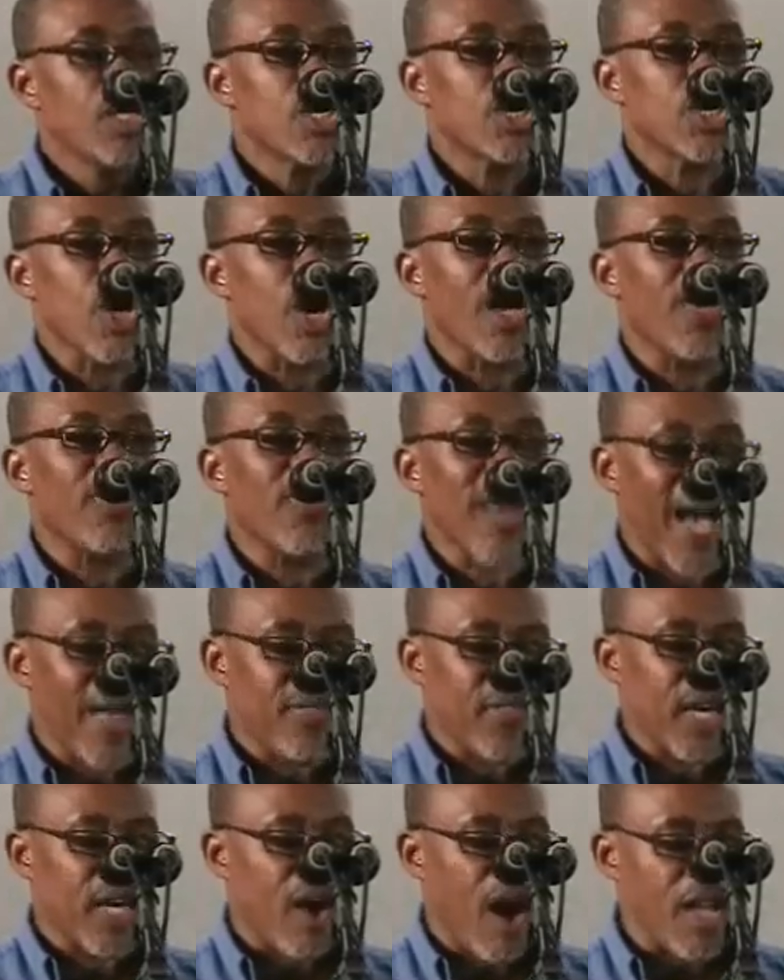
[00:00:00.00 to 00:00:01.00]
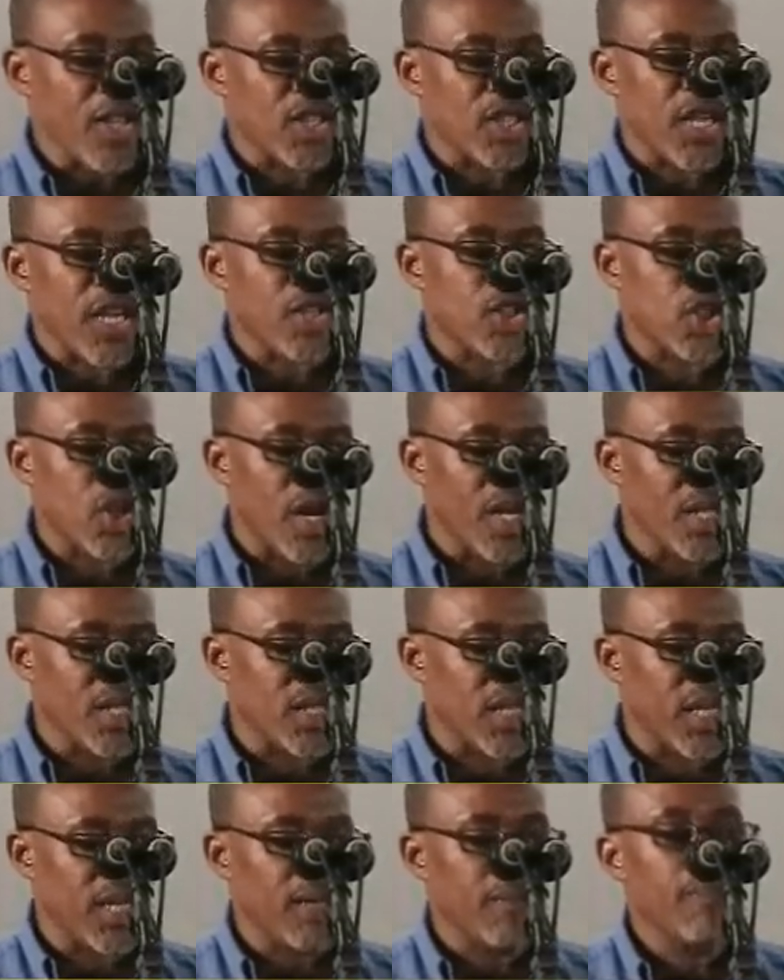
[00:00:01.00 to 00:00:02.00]
so that the
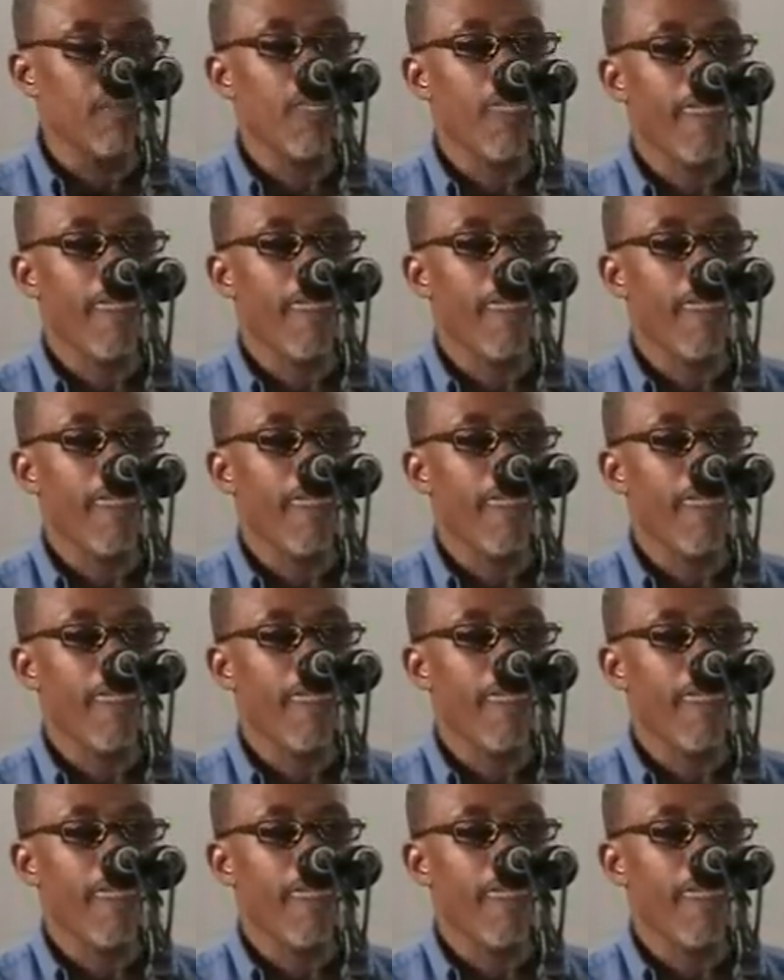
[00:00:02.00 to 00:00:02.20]
constituency